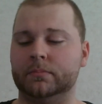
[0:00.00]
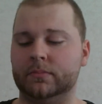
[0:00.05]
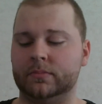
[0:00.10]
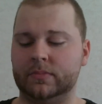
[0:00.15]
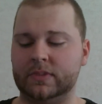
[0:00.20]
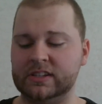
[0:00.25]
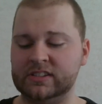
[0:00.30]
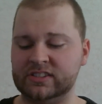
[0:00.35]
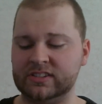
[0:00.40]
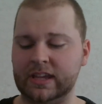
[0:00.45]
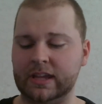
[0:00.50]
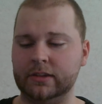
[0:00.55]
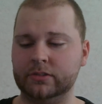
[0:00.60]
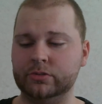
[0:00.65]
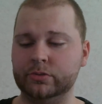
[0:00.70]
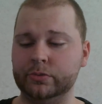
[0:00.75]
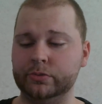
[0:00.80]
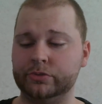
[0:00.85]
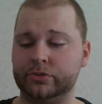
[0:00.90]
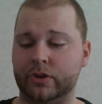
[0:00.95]
these scan
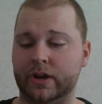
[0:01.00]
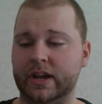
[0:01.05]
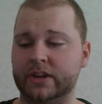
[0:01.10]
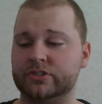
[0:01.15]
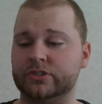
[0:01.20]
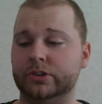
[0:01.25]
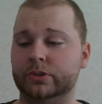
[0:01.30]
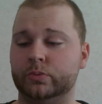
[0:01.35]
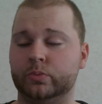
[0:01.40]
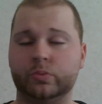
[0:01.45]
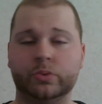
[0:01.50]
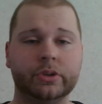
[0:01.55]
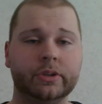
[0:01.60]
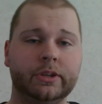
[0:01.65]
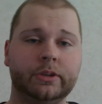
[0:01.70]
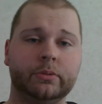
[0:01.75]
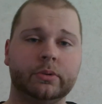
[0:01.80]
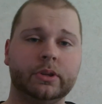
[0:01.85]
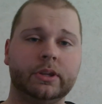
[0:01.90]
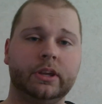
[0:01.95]
tools are actually
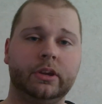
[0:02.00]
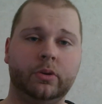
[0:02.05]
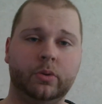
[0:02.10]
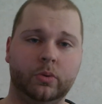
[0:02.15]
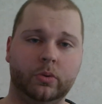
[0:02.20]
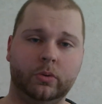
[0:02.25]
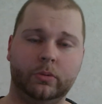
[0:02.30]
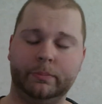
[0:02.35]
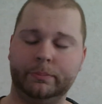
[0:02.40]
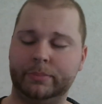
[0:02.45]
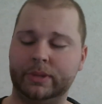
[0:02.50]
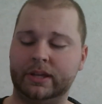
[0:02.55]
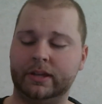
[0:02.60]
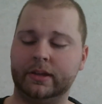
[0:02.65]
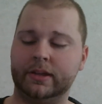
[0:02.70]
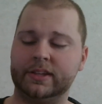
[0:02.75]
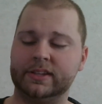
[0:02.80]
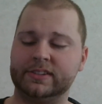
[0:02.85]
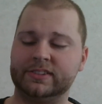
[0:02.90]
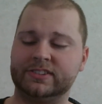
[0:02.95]
really, really cool,
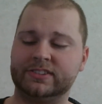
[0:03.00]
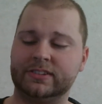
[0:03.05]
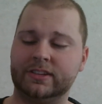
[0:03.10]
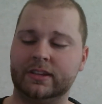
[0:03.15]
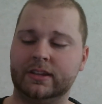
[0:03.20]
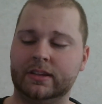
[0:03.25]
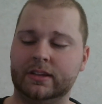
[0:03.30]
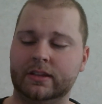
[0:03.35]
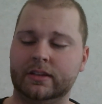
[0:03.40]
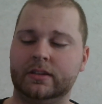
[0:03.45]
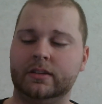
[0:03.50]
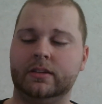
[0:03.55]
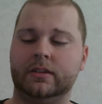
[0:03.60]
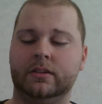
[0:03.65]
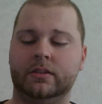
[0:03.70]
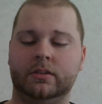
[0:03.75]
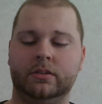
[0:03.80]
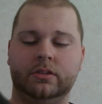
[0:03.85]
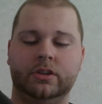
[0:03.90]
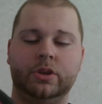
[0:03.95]
because
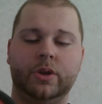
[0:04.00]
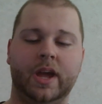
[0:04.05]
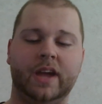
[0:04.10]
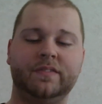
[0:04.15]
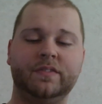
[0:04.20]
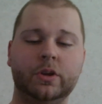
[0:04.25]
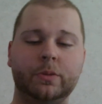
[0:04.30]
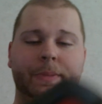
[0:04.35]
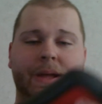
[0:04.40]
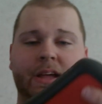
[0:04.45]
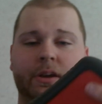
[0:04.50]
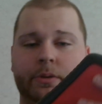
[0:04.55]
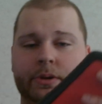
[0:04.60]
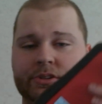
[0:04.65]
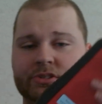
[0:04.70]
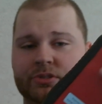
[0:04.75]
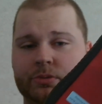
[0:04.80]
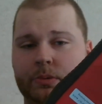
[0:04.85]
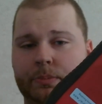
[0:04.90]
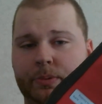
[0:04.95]
you have no
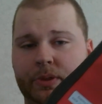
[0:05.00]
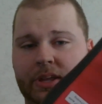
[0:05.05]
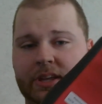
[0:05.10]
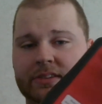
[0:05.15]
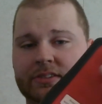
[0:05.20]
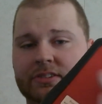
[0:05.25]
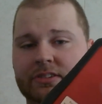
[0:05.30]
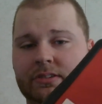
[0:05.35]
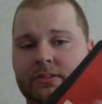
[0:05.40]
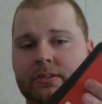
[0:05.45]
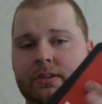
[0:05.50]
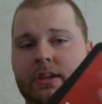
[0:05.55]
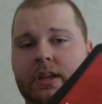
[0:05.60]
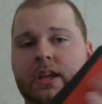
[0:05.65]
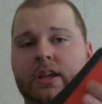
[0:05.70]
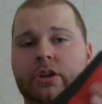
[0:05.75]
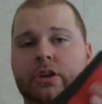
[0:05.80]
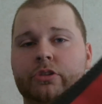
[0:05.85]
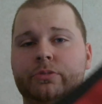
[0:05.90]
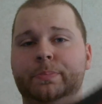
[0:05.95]
batteries to replace.
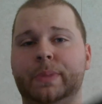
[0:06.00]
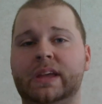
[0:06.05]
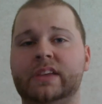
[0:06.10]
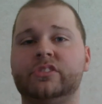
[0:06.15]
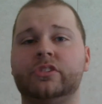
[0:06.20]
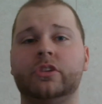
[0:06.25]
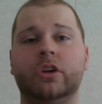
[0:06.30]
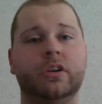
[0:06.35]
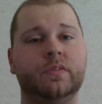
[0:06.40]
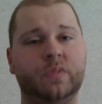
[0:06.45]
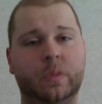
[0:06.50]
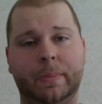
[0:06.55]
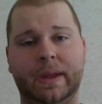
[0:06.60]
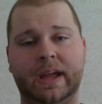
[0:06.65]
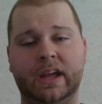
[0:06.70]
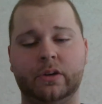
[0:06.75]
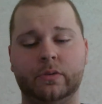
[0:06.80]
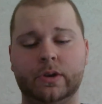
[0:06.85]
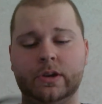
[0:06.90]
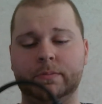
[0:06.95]
It goes based off the
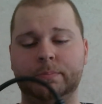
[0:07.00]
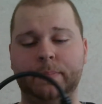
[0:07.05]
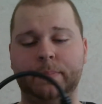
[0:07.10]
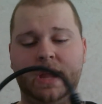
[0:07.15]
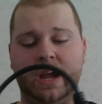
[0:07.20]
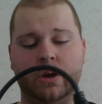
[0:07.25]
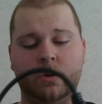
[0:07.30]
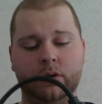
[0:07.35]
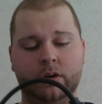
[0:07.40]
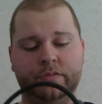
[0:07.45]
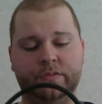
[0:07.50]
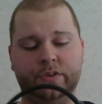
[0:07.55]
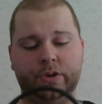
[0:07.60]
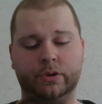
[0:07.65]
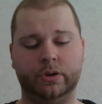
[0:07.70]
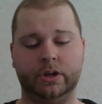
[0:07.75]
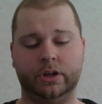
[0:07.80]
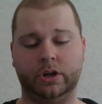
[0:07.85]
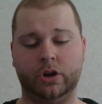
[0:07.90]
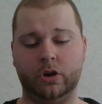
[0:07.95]
battery power of
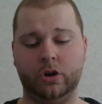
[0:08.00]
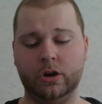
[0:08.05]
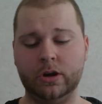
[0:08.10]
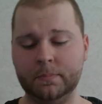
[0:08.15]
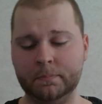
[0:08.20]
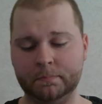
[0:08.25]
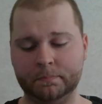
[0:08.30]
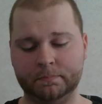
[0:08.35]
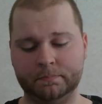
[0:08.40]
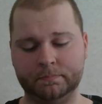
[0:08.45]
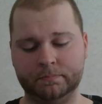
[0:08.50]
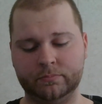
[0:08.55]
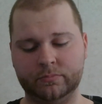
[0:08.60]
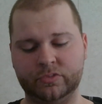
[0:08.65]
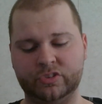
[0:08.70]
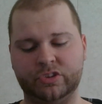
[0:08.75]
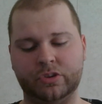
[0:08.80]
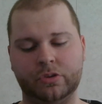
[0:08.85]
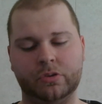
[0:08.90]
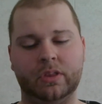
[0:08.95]
your car.
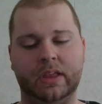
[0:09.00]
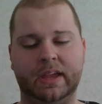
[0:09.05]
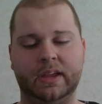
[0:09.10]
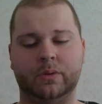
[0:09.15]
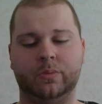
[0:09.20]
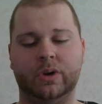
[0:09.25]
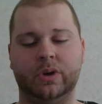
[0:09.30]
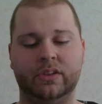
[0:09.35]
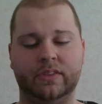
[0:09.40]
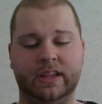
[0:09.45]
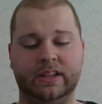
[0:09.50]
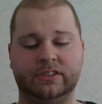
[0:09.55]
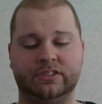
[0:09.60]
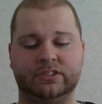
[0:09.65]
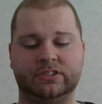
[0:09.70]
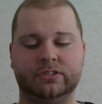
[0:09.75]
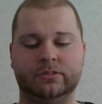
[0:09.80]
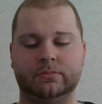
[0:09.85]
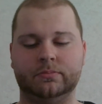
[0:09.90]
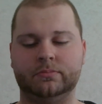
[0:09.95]
So, like, while
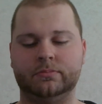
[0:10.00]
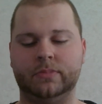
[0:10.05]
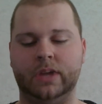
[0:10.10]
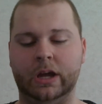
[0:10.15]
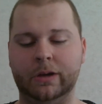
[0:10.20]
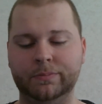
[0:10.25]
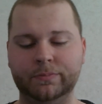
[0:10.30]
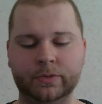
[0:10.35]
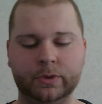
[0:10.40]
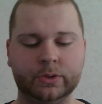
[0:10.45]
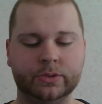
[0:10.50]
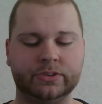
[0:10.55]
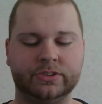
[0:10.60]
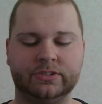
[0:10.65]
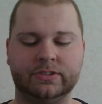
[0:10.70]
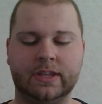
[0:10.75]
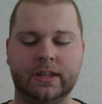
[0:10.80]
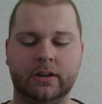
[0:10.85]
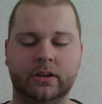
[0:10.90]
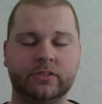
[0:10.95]
that's helpful,
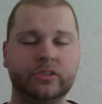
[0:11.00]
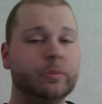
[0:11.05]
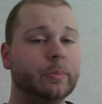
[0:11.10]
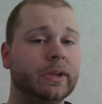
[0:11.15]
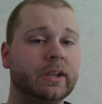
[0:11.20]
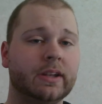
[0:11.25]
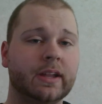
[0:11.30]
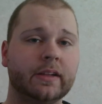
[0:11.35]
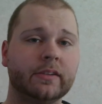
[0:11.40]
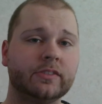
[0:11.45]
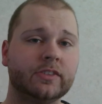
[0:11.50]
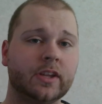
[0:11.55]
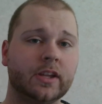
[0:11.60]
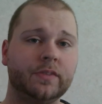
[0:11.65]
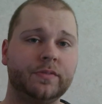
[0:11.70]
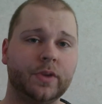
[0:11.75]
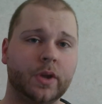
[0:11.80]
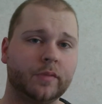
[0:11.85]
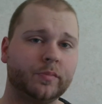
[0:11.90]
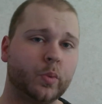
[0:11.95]
it can also be a downside
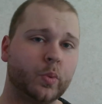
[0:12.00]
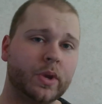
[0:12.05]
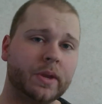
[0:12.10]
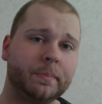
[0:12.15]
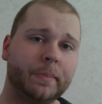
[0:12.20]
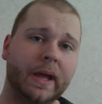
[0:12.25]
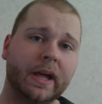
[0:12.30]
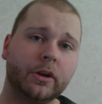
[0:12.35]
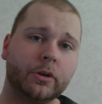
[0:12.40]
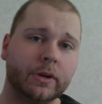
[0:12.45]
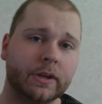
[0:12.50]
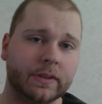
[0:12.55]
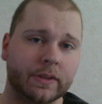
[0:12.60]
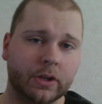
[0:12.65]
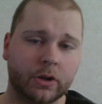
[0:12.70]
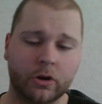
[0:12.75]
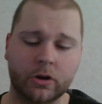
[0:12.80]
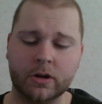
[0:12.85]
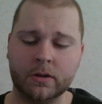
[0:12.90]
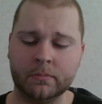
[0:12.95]
if you have a weak battery in the
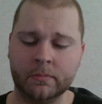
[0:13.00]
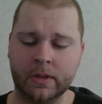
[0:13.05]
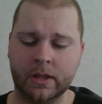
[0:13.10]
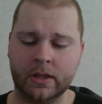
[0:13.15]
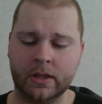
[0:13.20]
car.